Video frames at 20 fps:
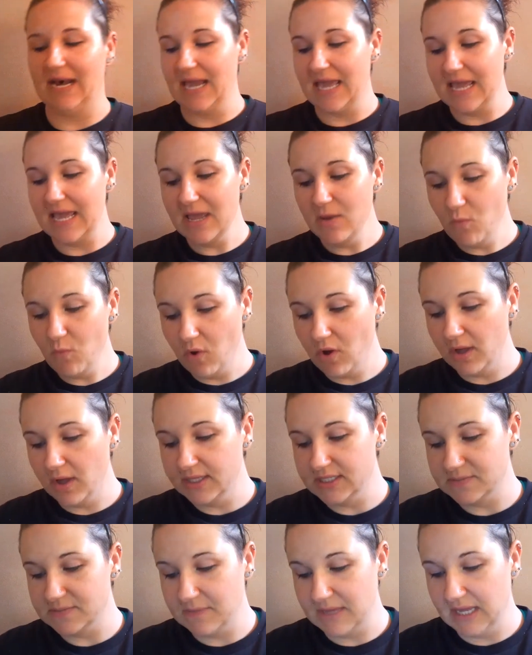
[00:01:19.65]
he
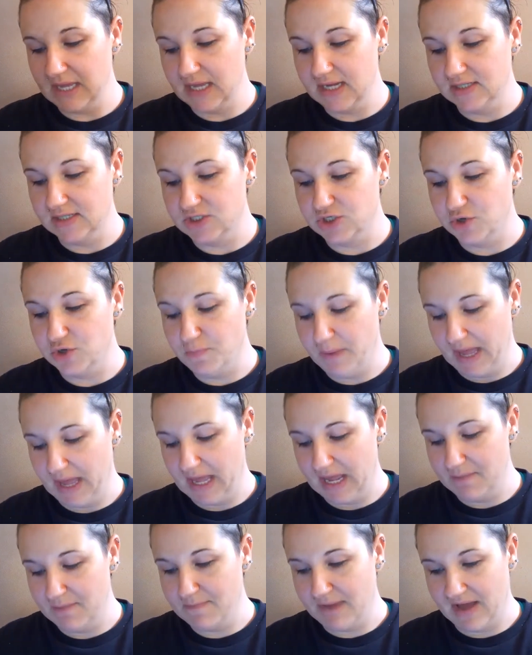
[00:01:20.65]
wants me to
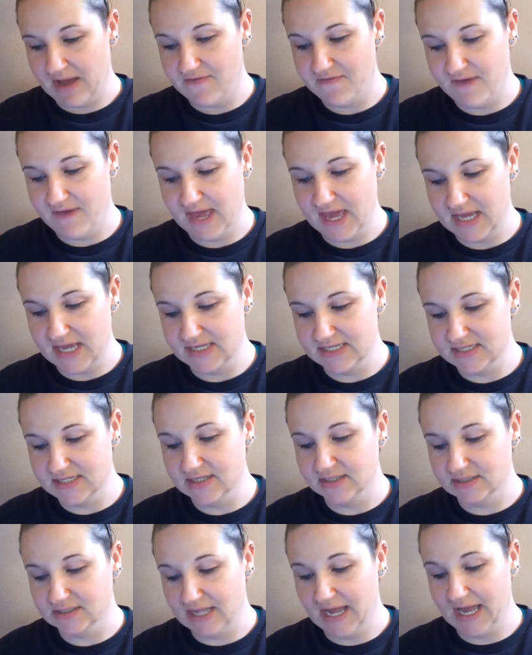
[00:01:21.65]
paint my face
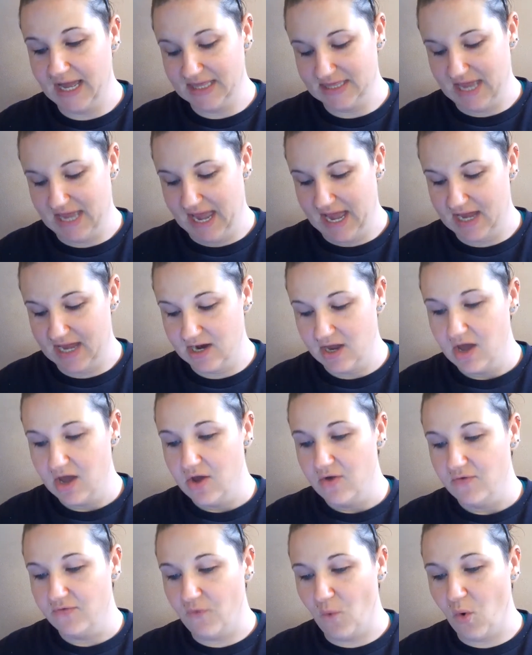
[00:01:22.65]
like that
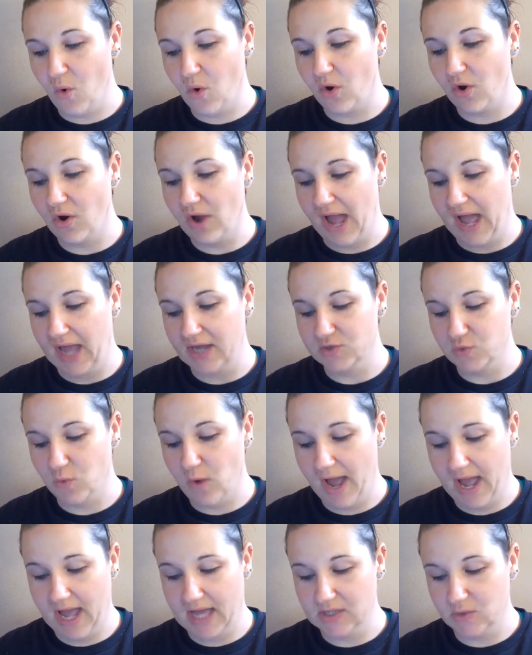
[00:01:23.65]
for actual
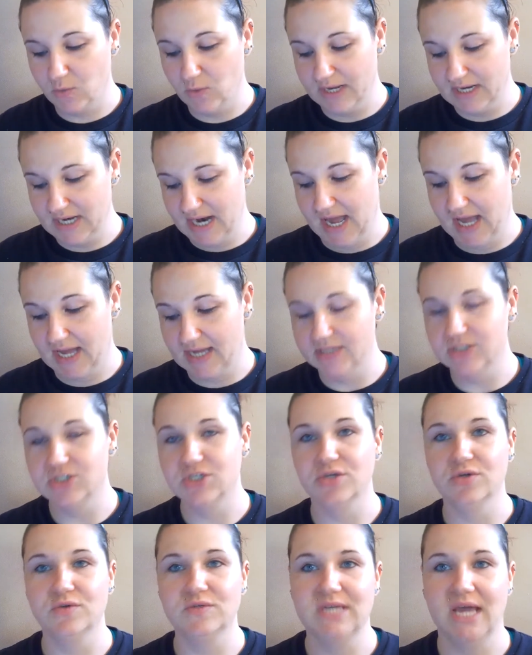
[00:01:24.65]
Halloween night
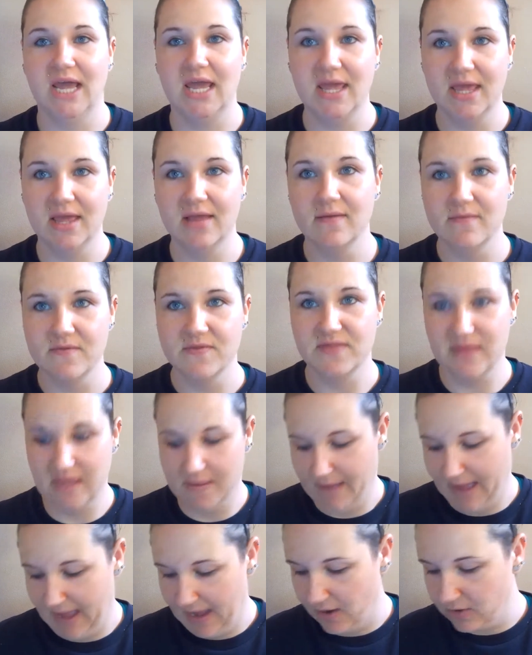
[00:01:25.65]
to take them
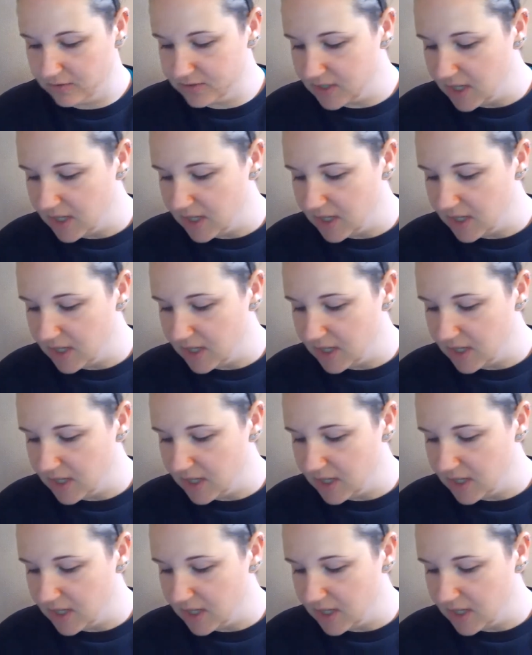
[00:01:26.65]
out.